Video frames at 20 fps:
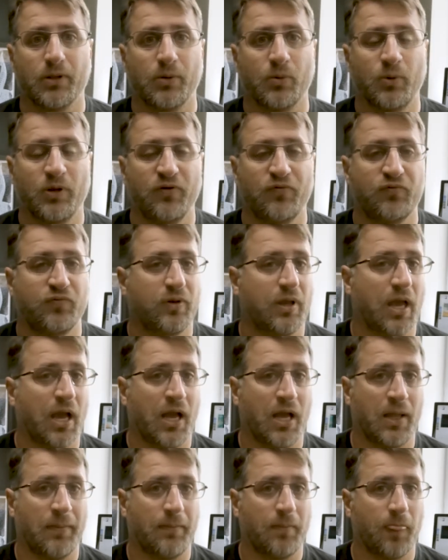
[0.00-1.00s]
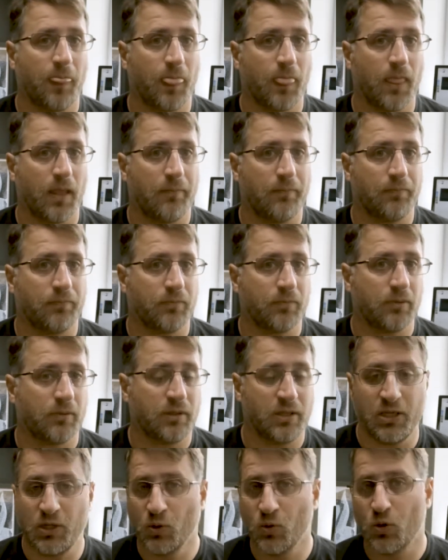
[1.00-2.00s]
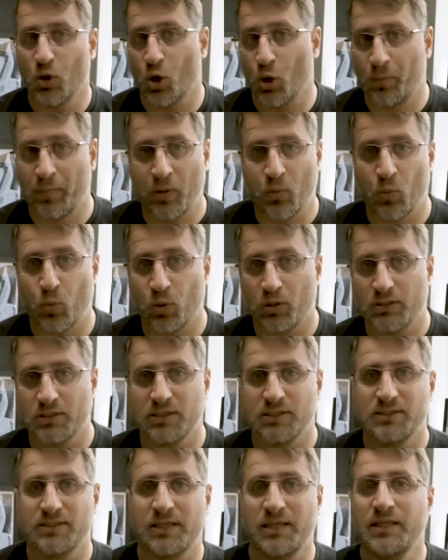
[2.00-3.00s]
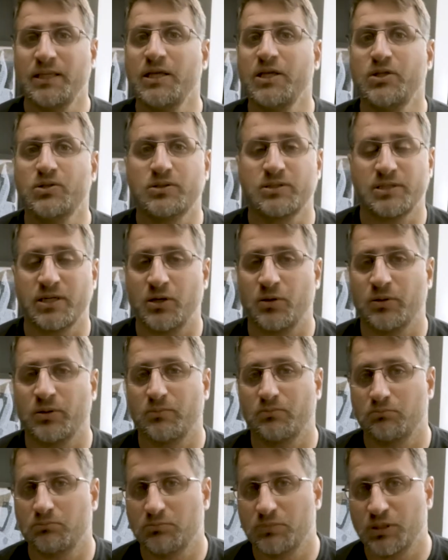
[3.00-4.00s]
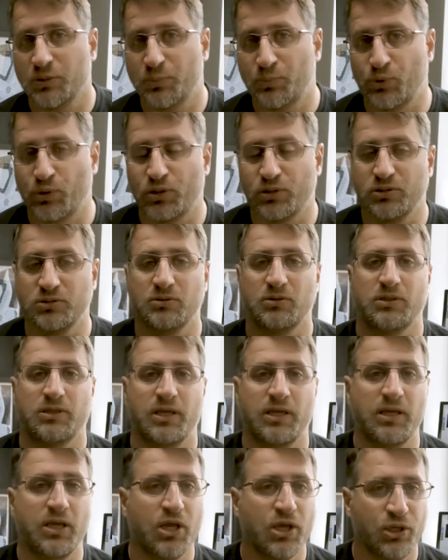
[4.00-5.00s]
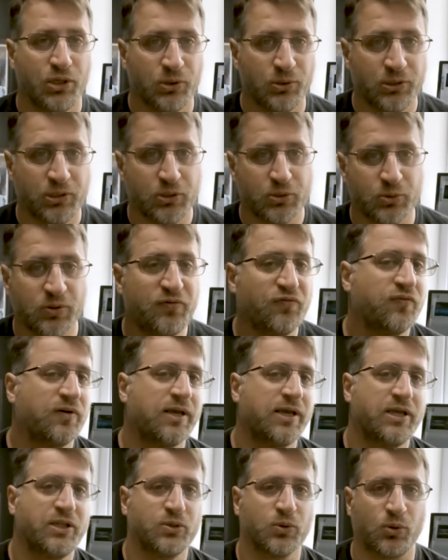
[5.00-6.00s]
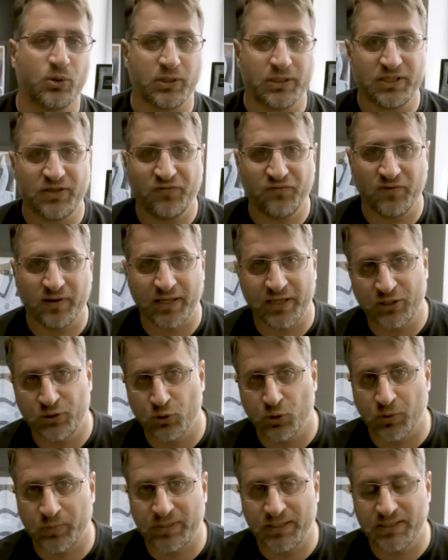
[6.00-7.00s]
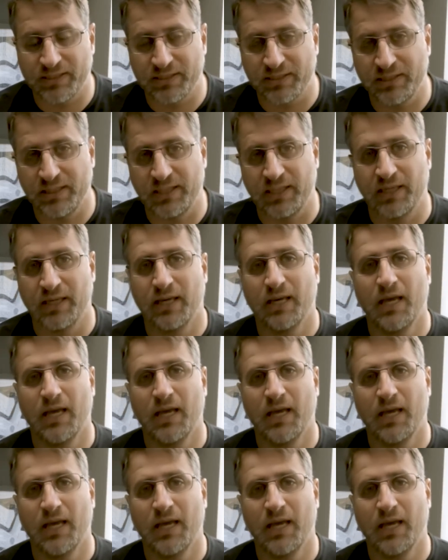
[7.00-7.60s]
with new open waters, they need to tell the person, okay, you need to inflate or deflate your BCD.